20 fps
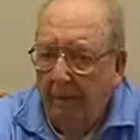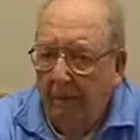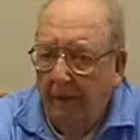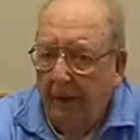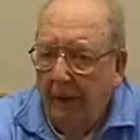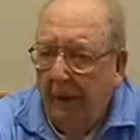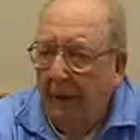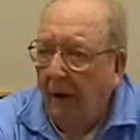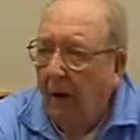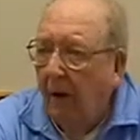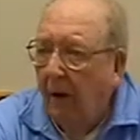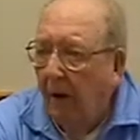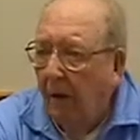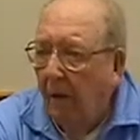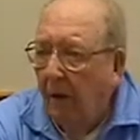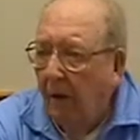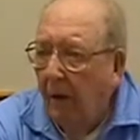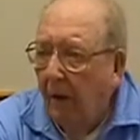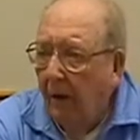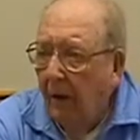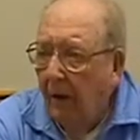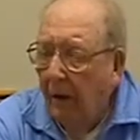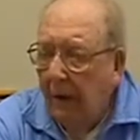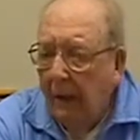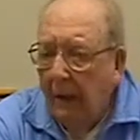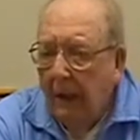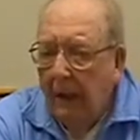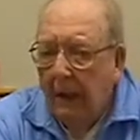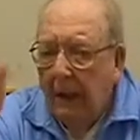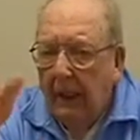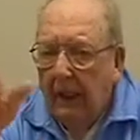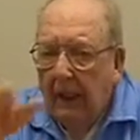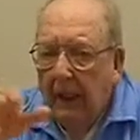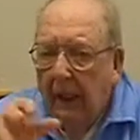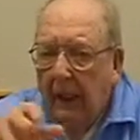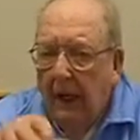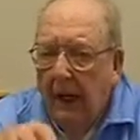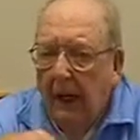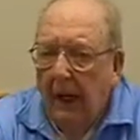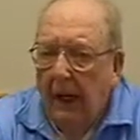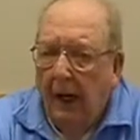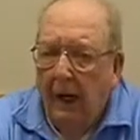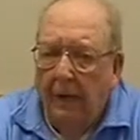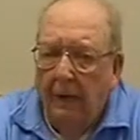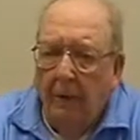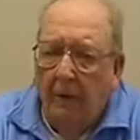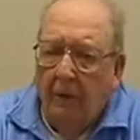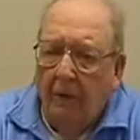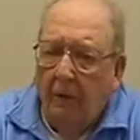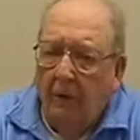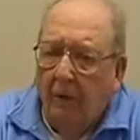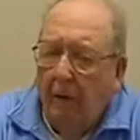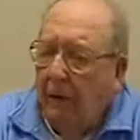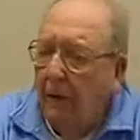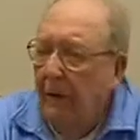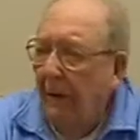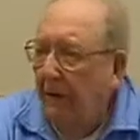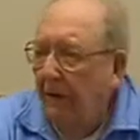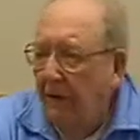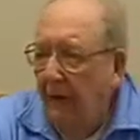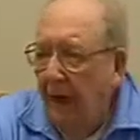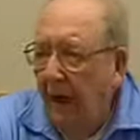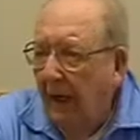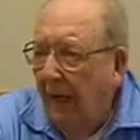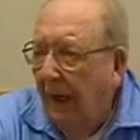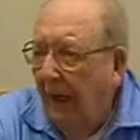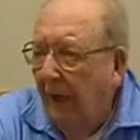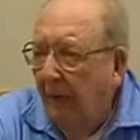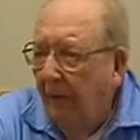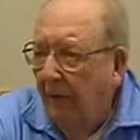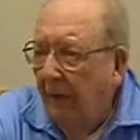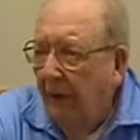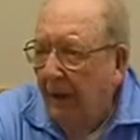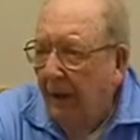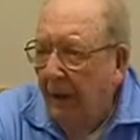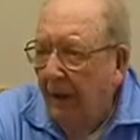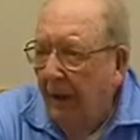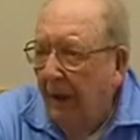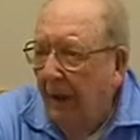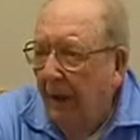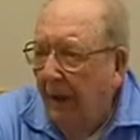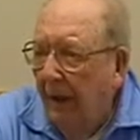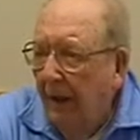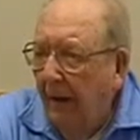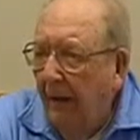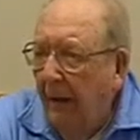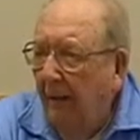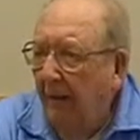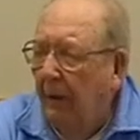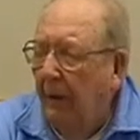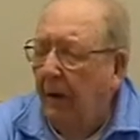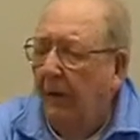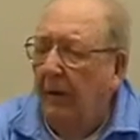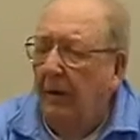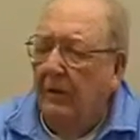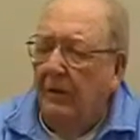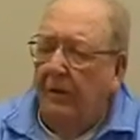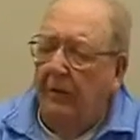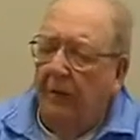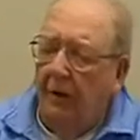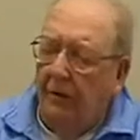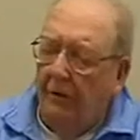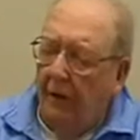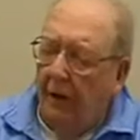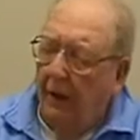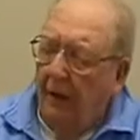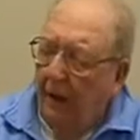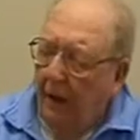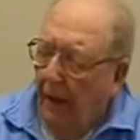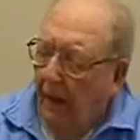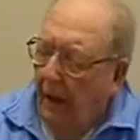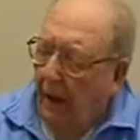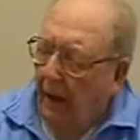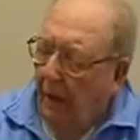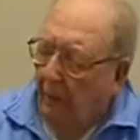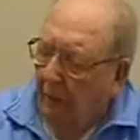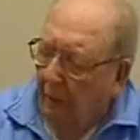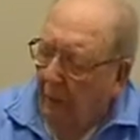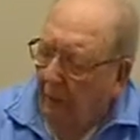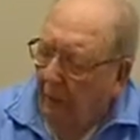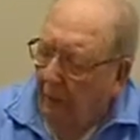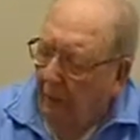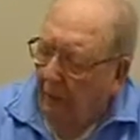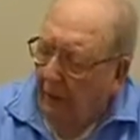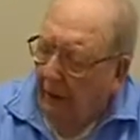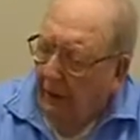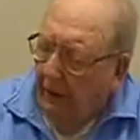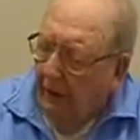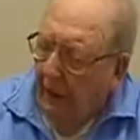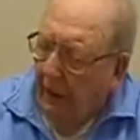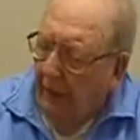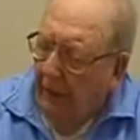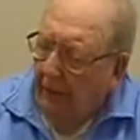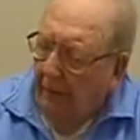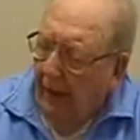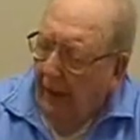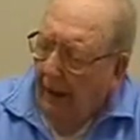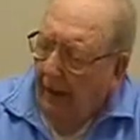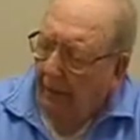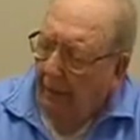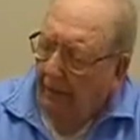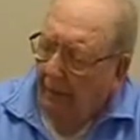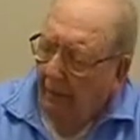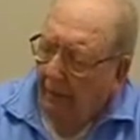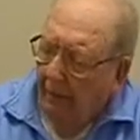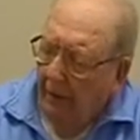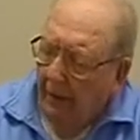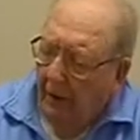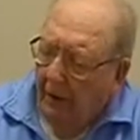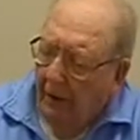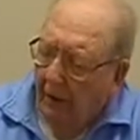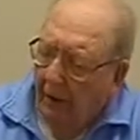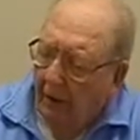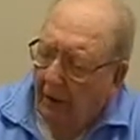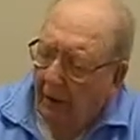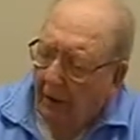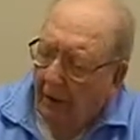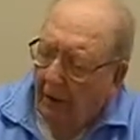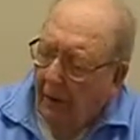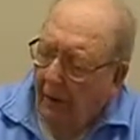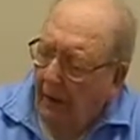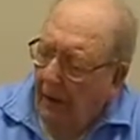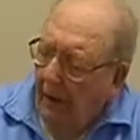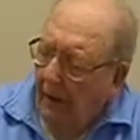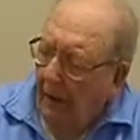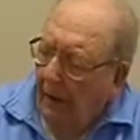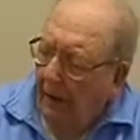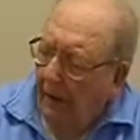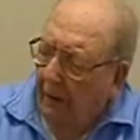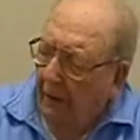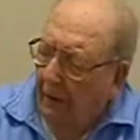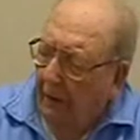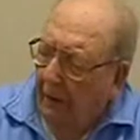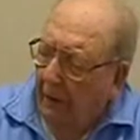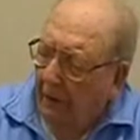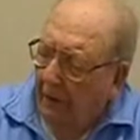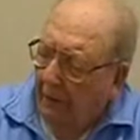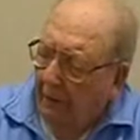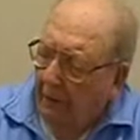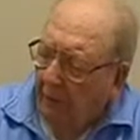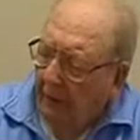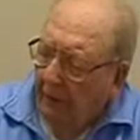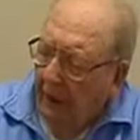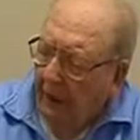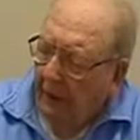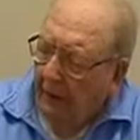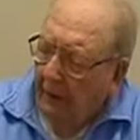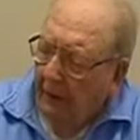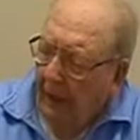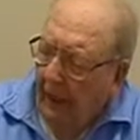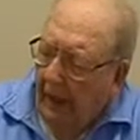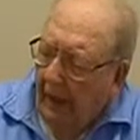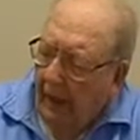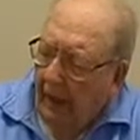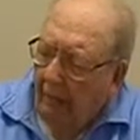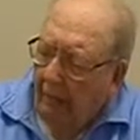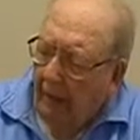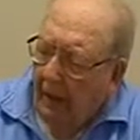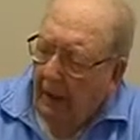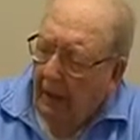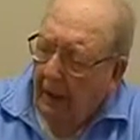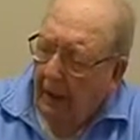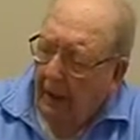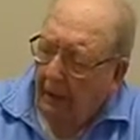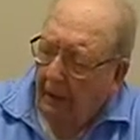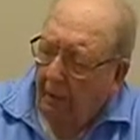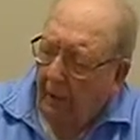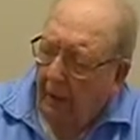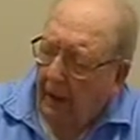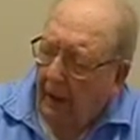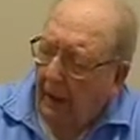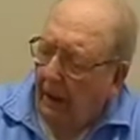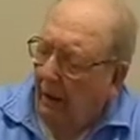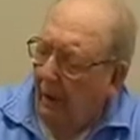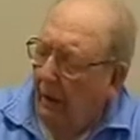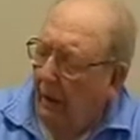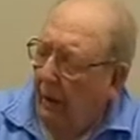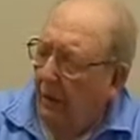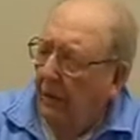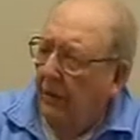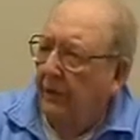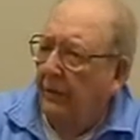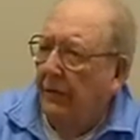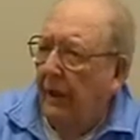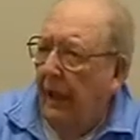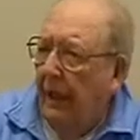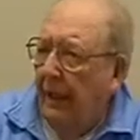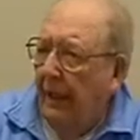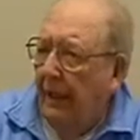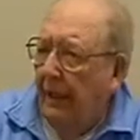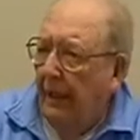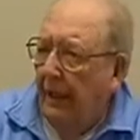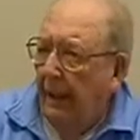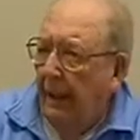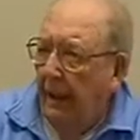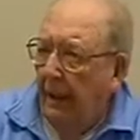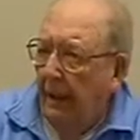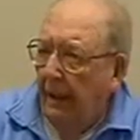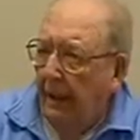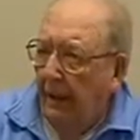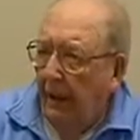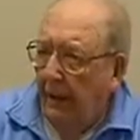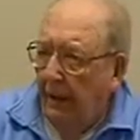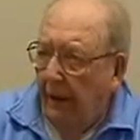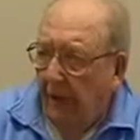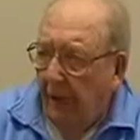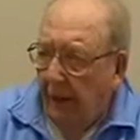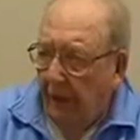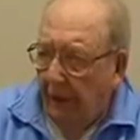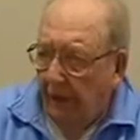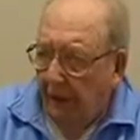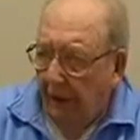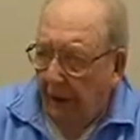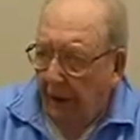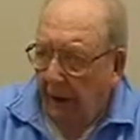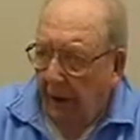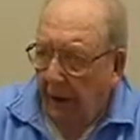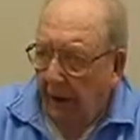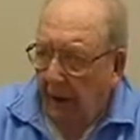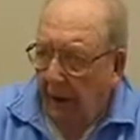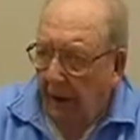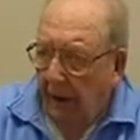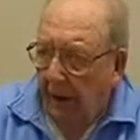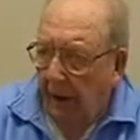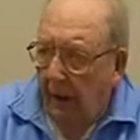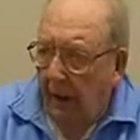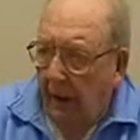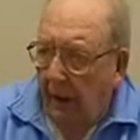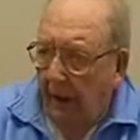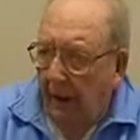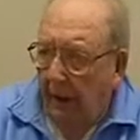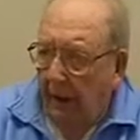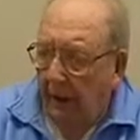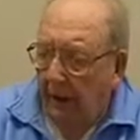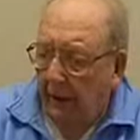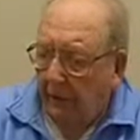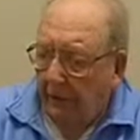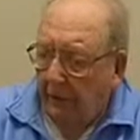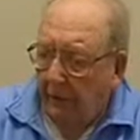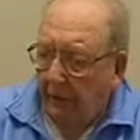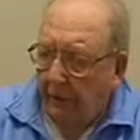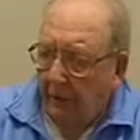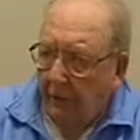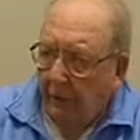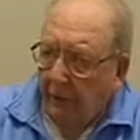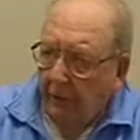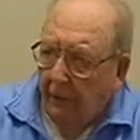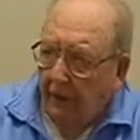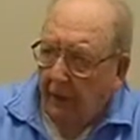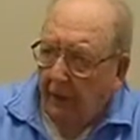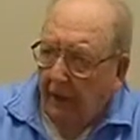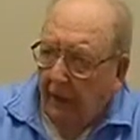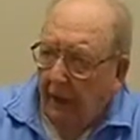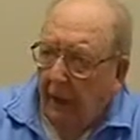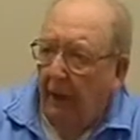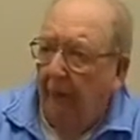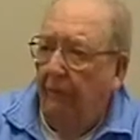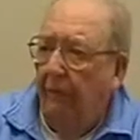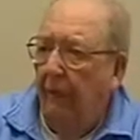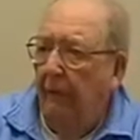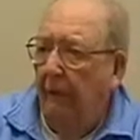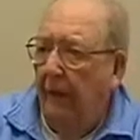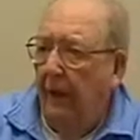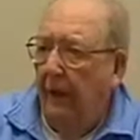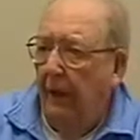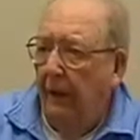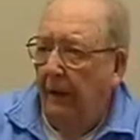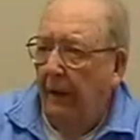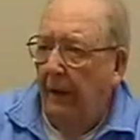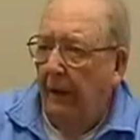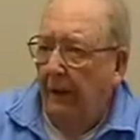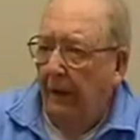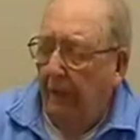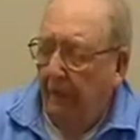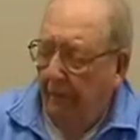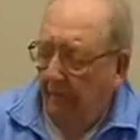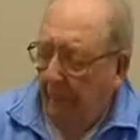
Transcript: in the harbor. Mm-hmm. I, I don't know what they shot at, but uh, because there was a, a road that came down from the north uh, through Hungnam right alongside the ocean, and this this was a cliff right there,